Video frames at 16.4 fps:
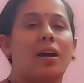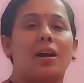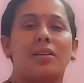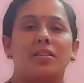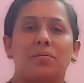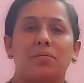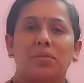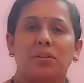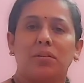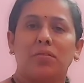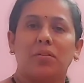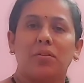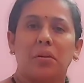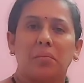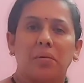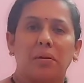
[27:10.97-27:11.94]
azimuthal
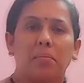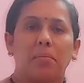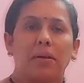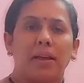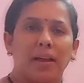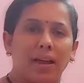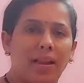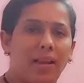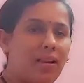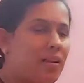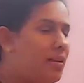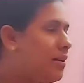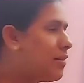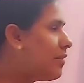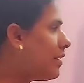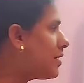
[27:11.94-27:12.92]
quantum number L,
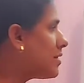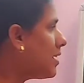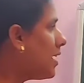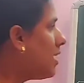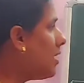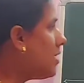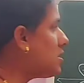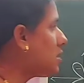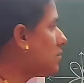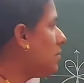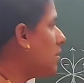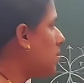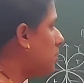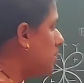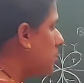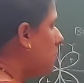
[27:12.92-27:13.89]
that is L is
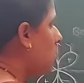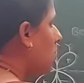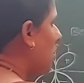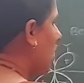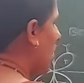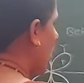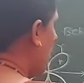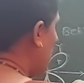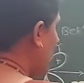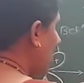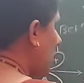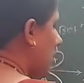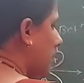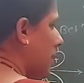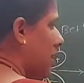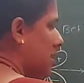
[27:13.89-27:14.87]
equal to 2, how many
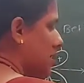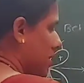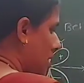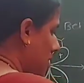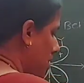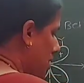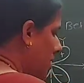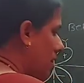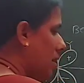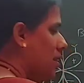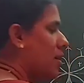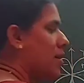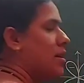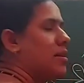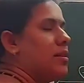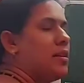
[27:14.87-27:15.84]
orbitals are here?
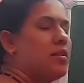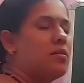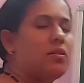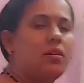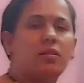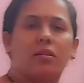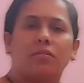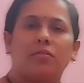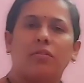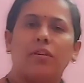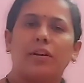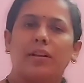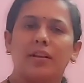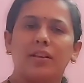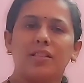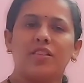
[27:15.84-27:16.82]
Therefore
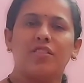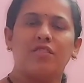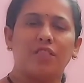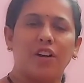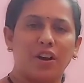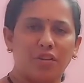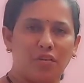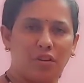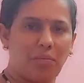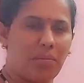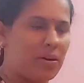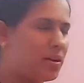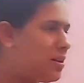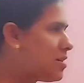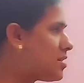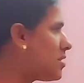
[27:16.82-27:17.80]
it is 5
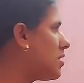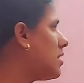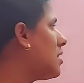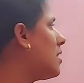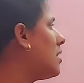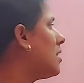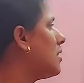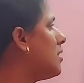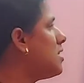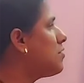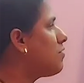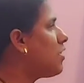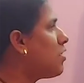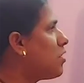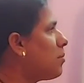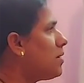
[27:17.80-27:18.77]
orbitals. These
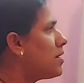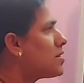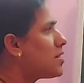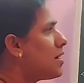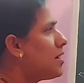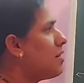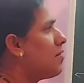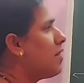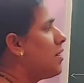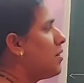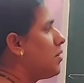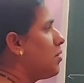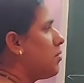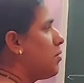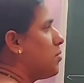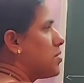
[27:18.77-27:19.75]
5 orbitals are
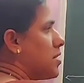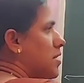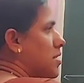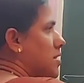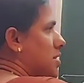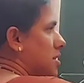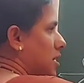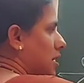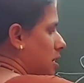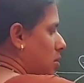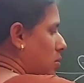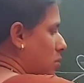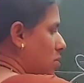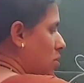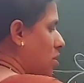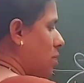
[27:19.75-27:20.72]
divided into 2 sets,
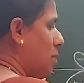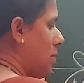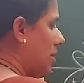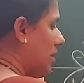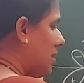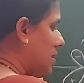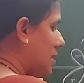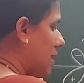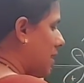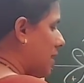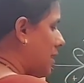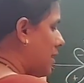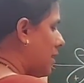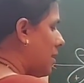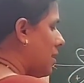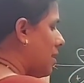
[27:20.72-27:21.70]
T2g orbitals
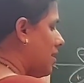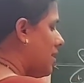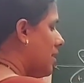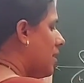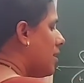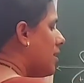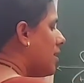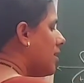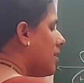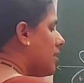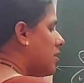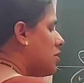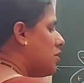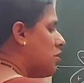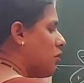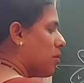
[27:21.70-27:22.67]
and here
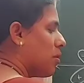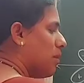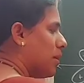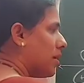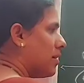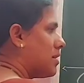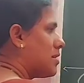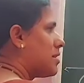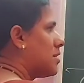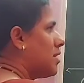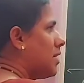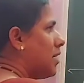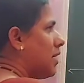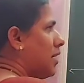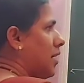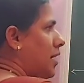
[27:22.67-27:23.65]
EG orbitals.
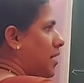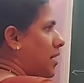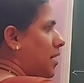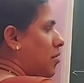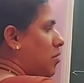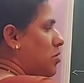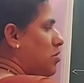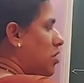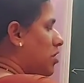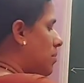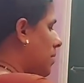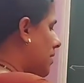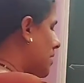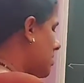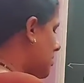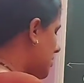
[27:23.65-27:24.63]
In T2g
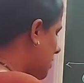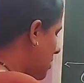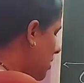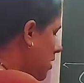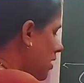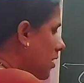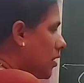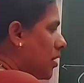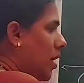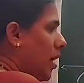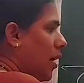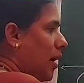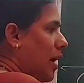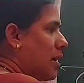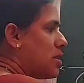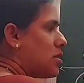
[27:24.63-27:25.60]
orbitals,
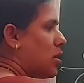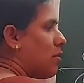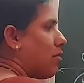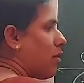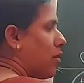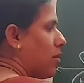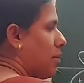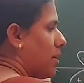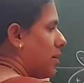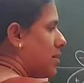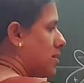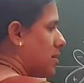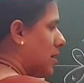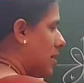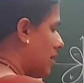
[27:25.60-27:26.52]
3 kinds of orbitals